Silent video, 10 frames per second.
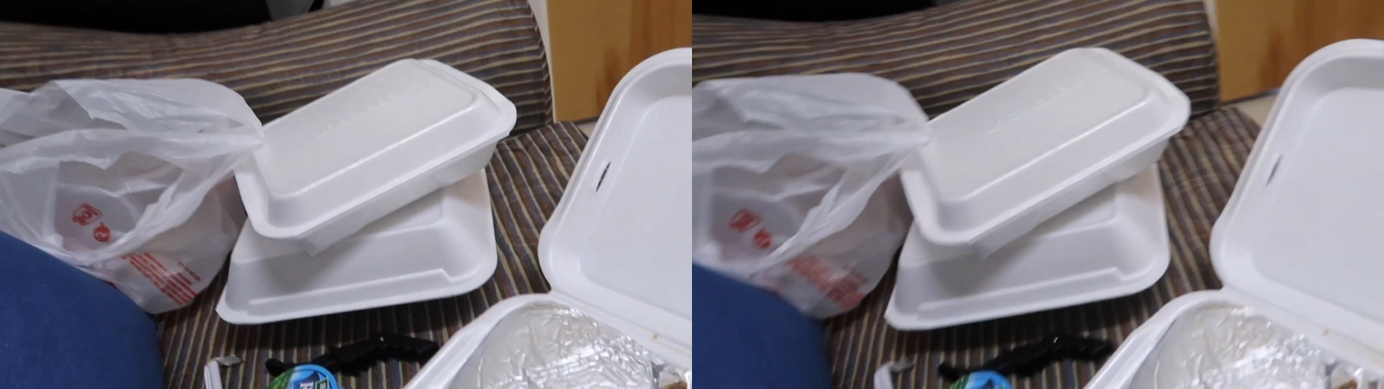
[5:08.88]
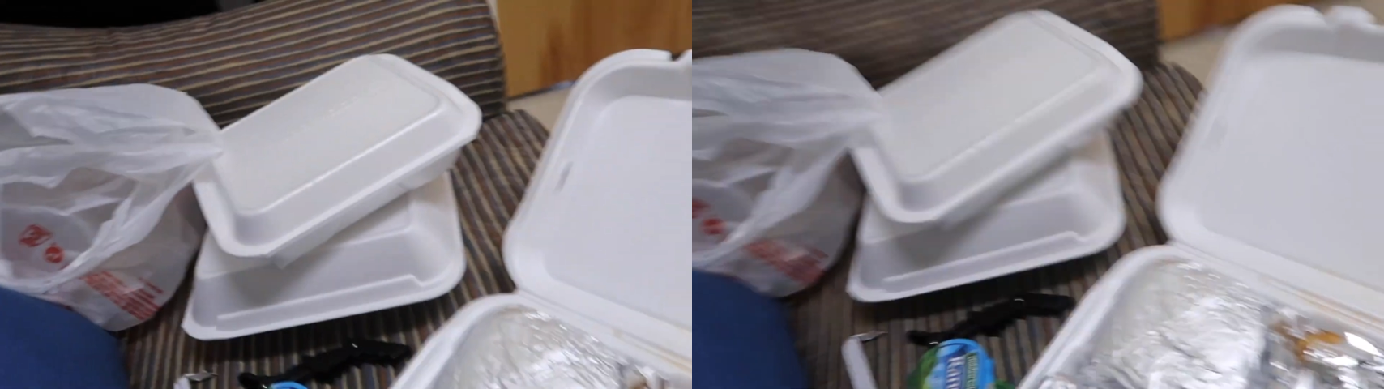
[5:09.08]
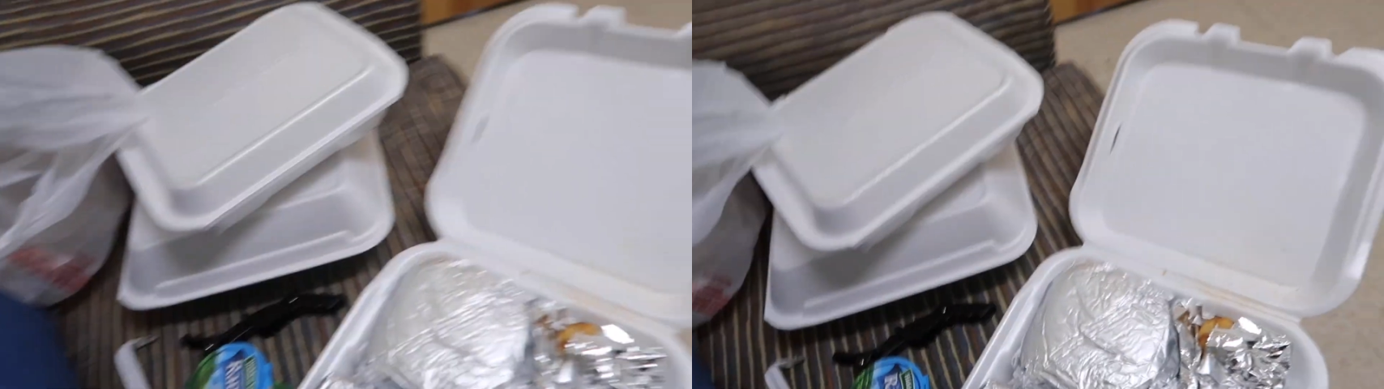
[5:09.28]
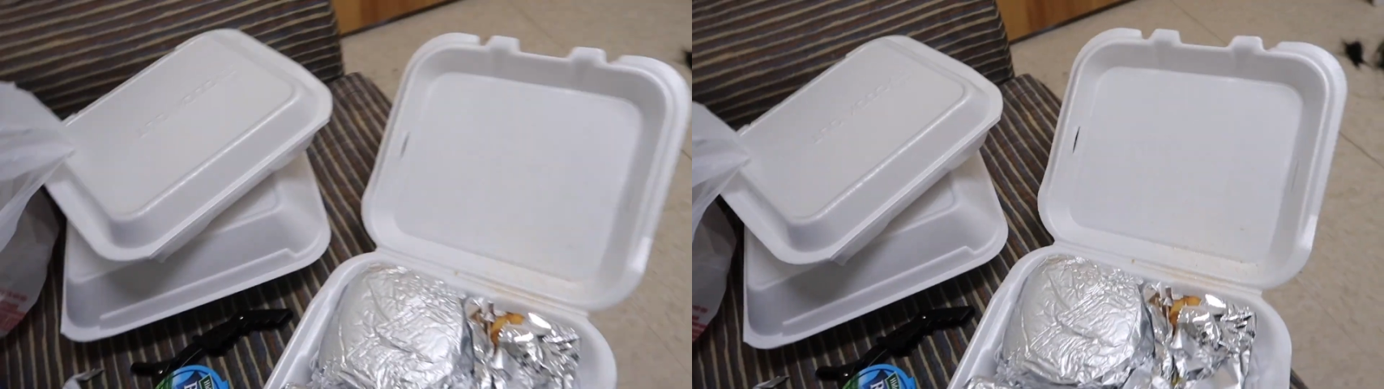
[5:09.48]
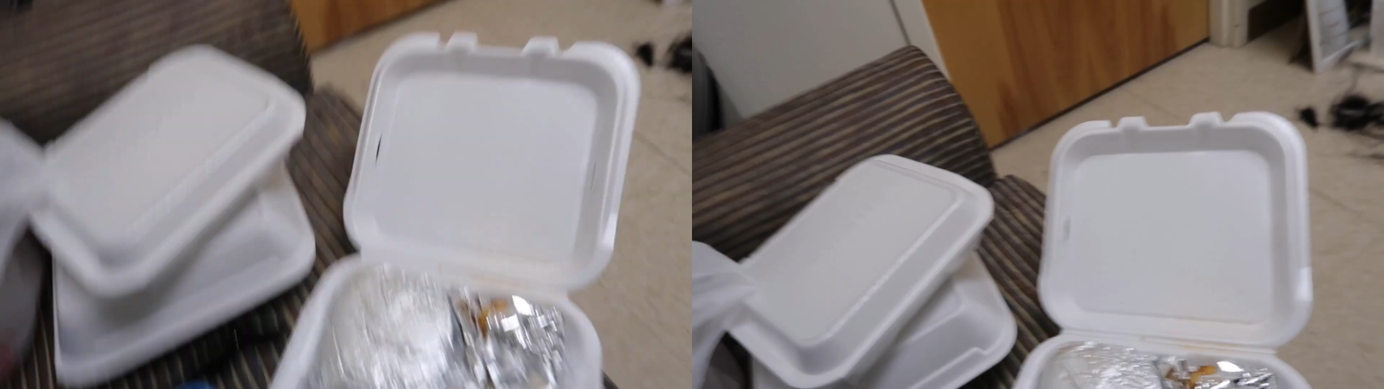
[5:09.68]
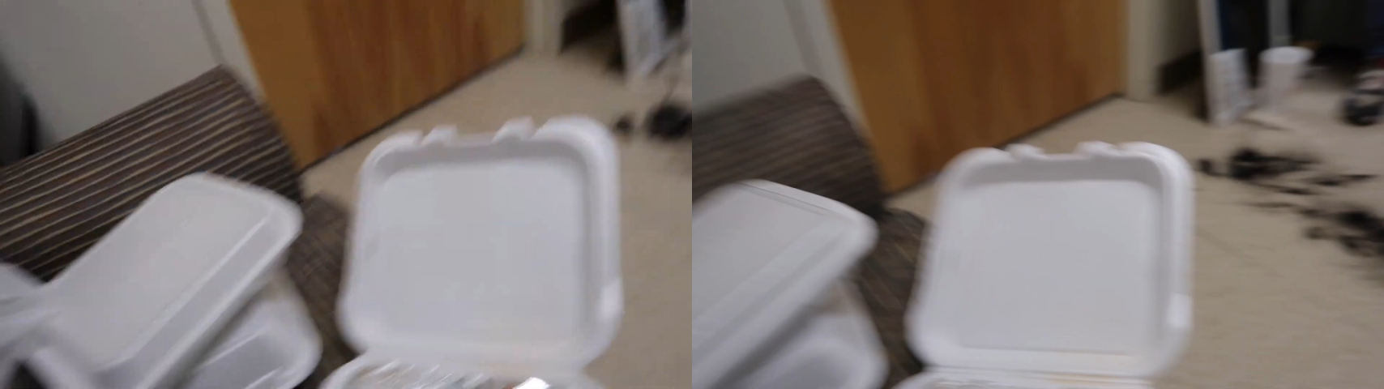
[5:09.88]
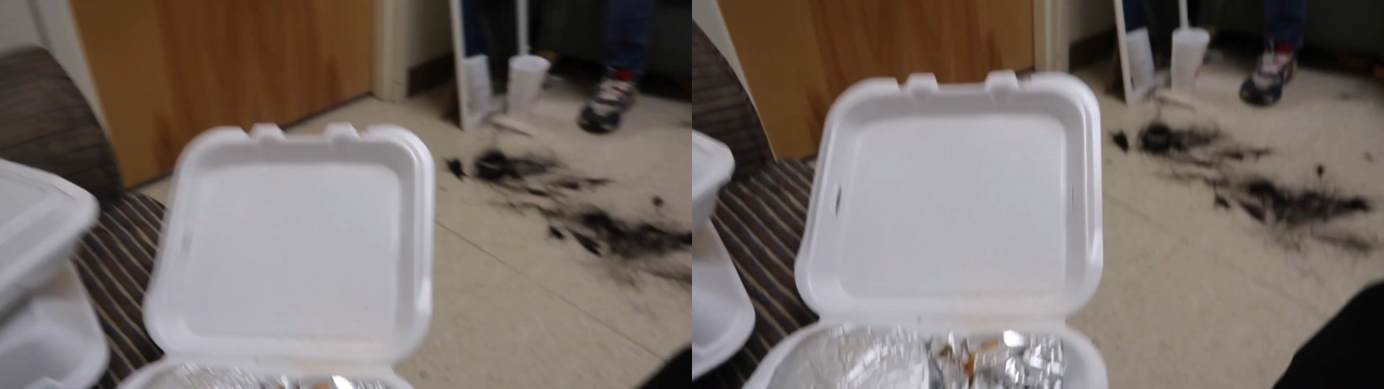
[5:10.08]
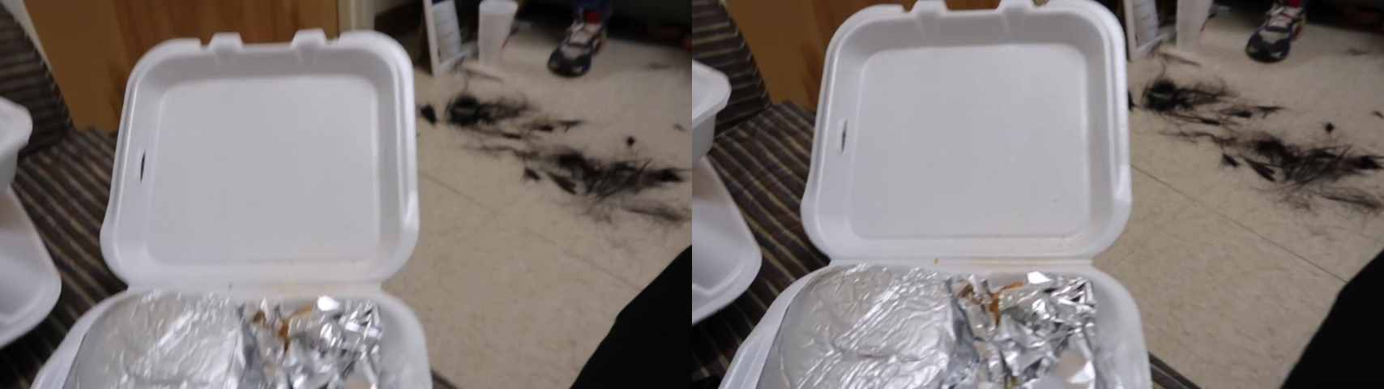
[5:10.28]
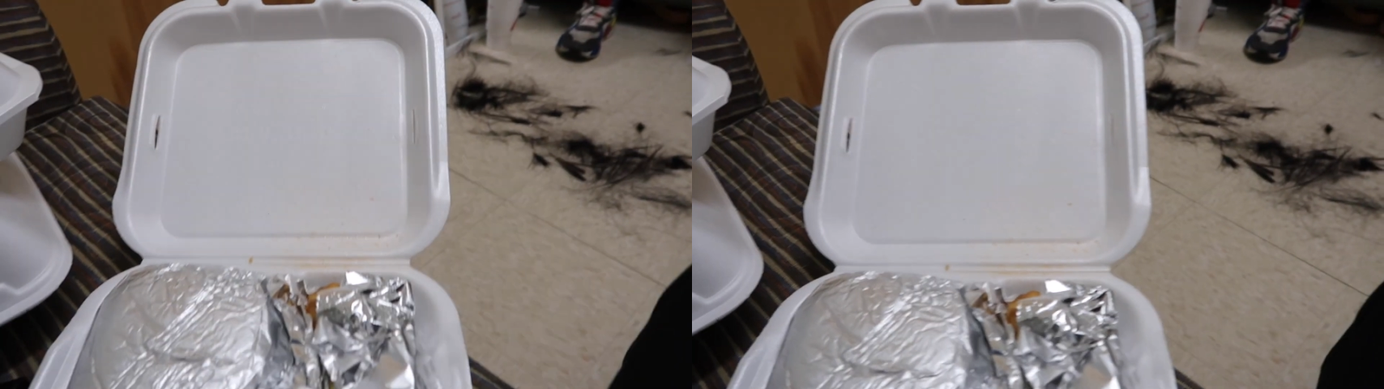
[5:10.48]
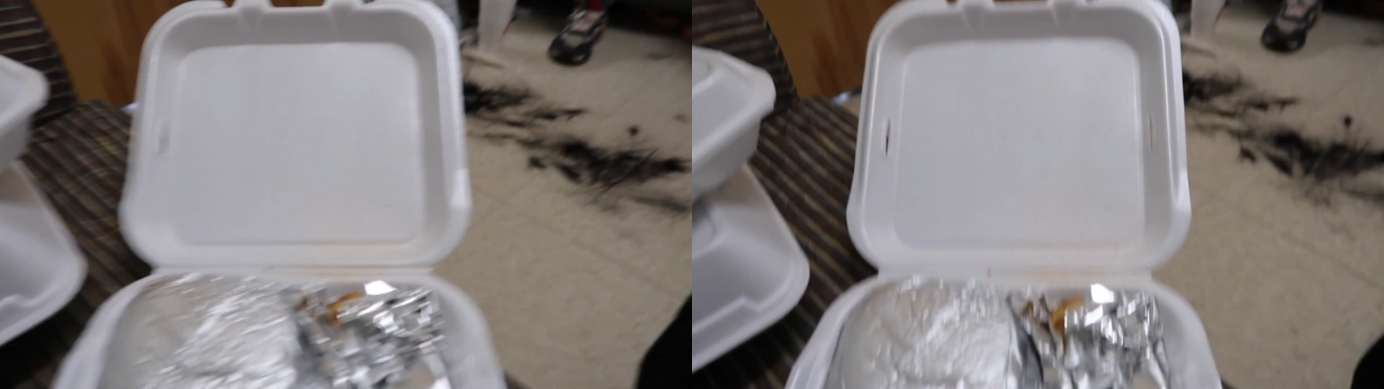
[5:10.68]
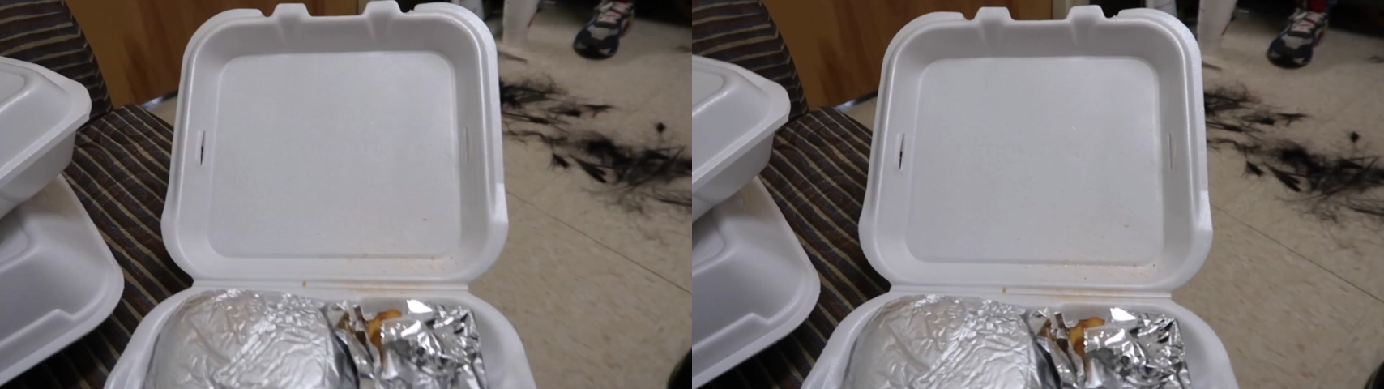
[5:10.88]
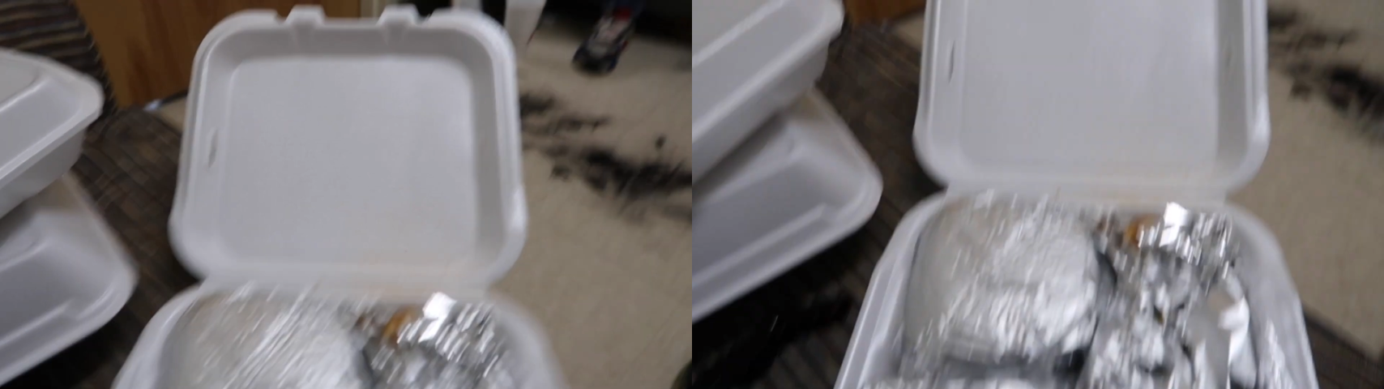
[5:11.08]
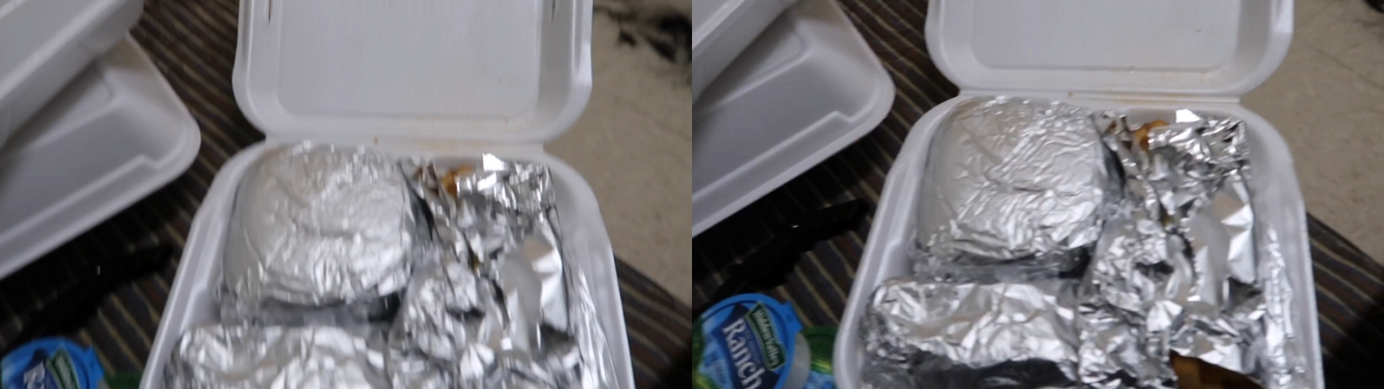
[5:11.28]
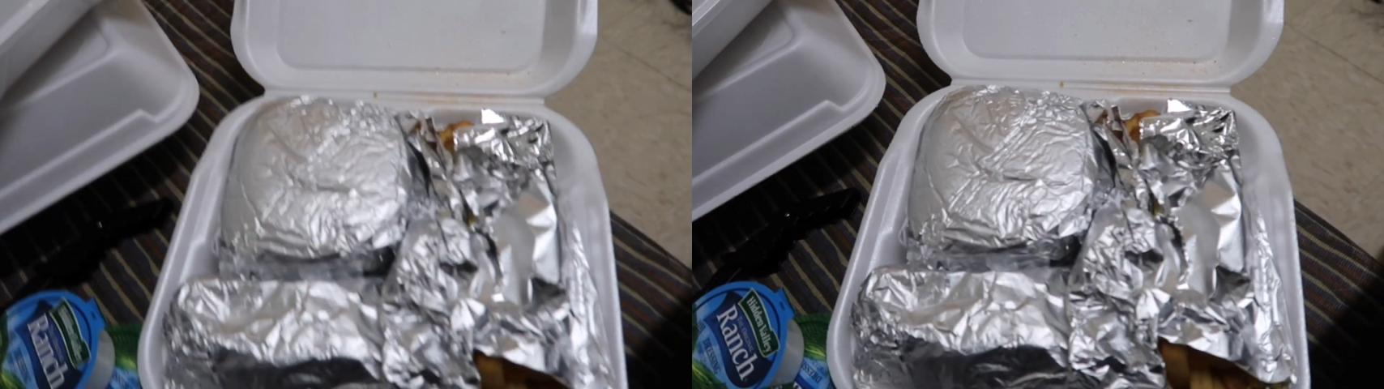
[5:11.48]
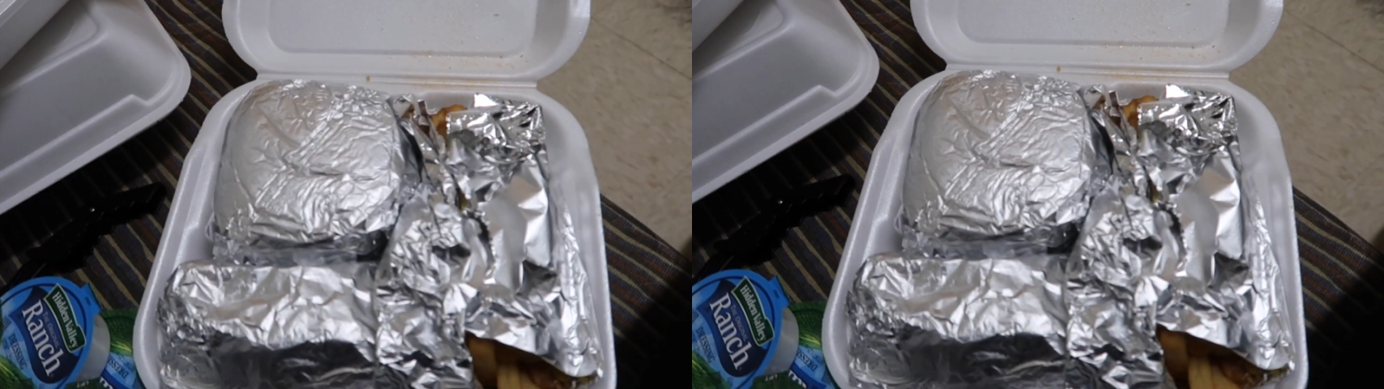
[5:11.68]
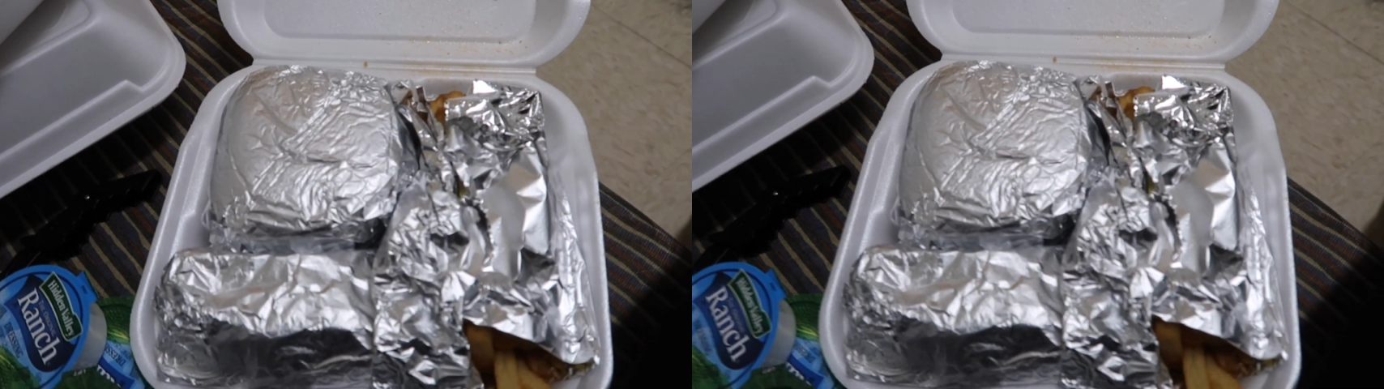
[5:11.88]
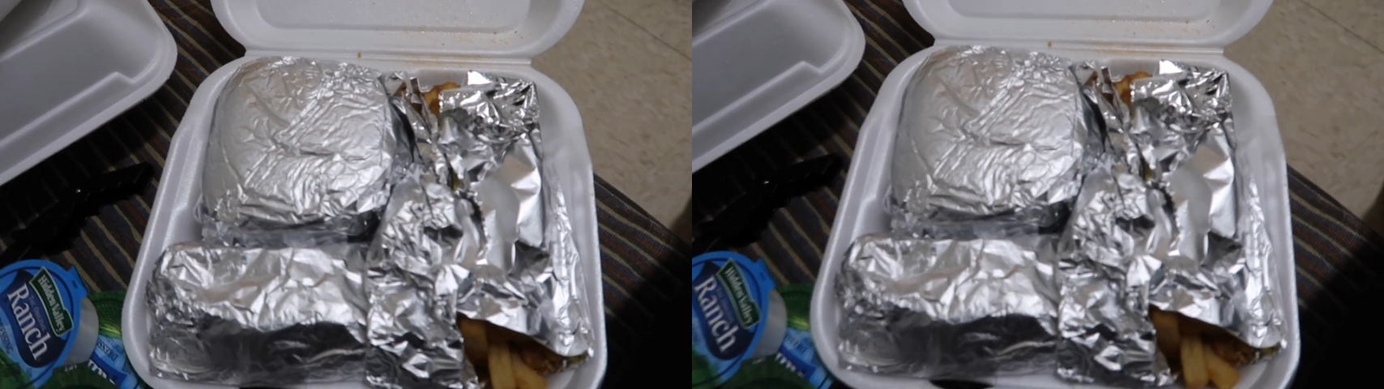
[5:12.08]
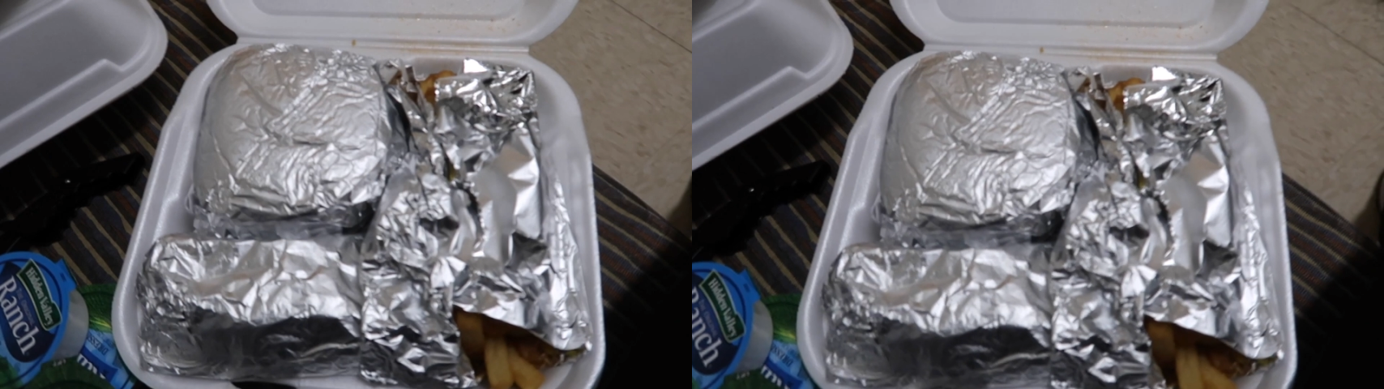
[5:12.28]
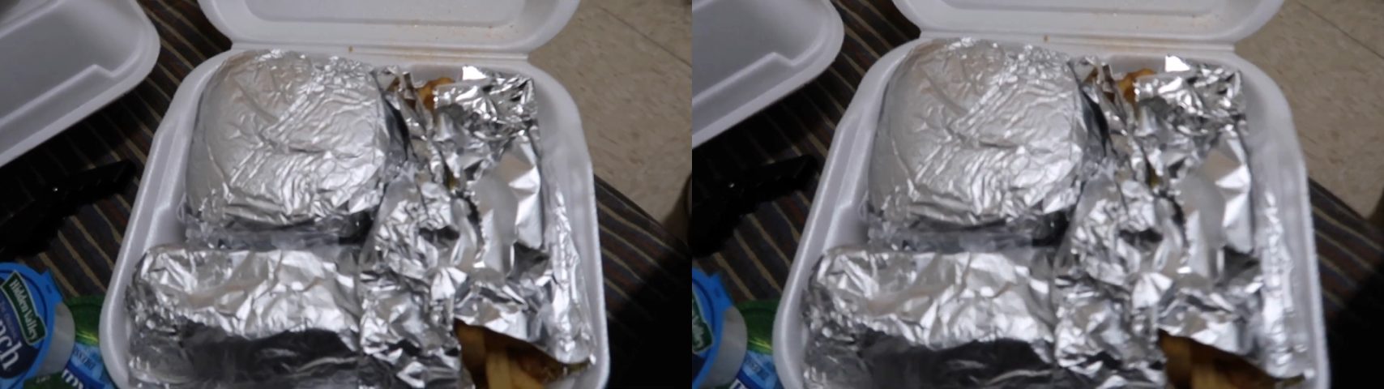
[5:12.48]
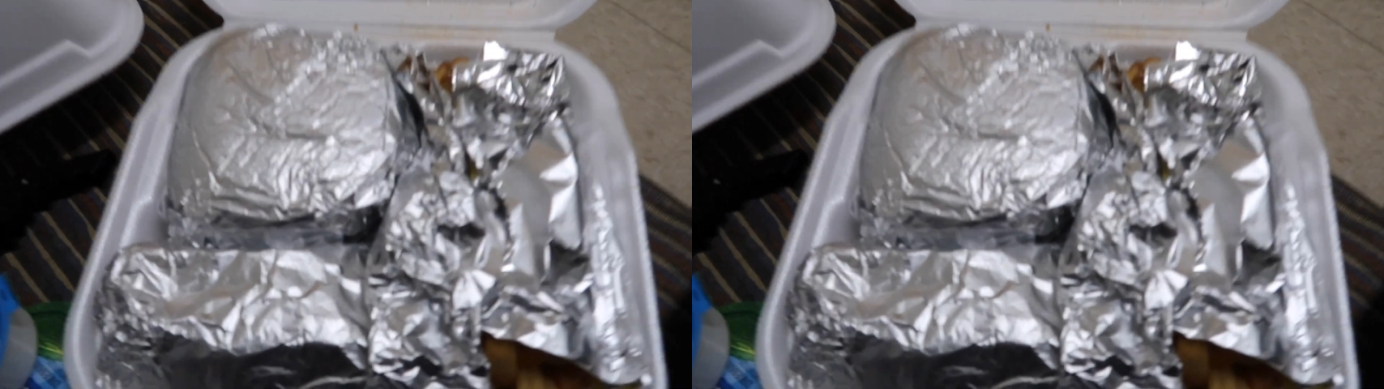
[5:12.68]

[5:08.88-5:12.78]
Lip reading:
No face is visible, so there are no lips to read.